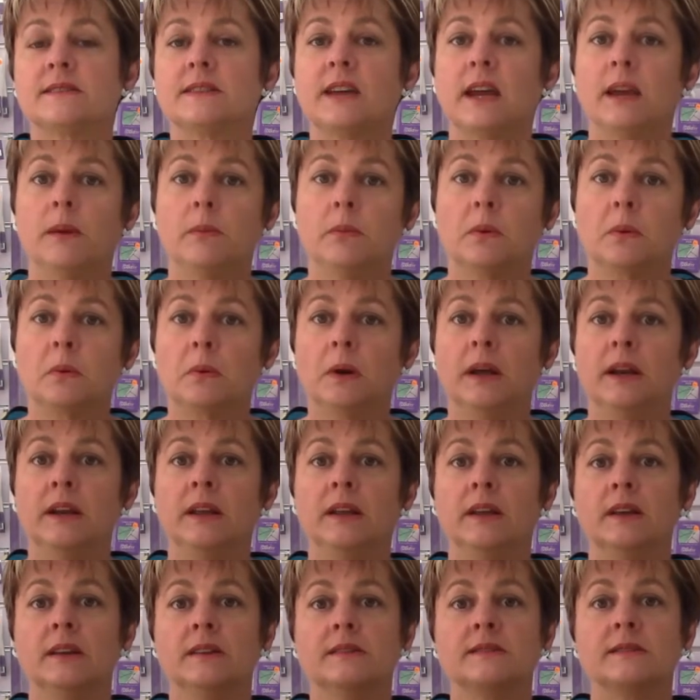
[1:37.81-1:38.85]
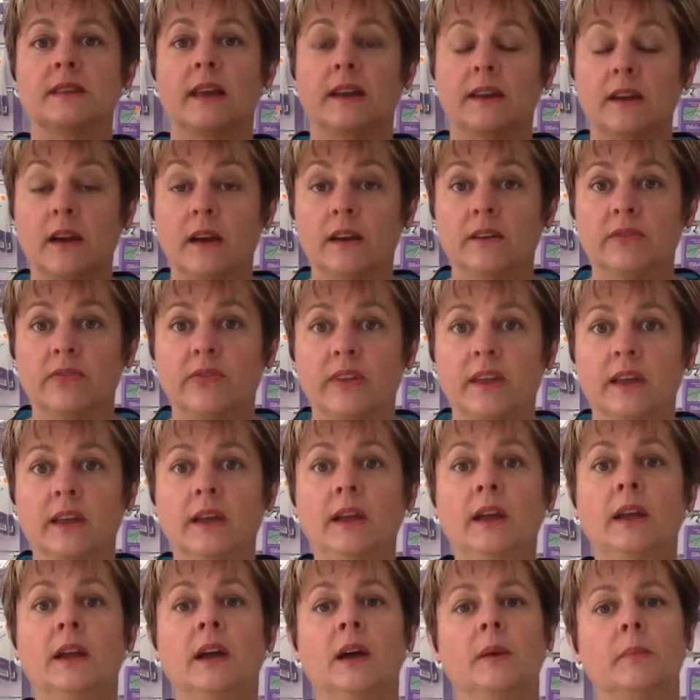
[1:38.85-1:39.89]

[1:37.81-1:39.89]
table runners, that kind of thing,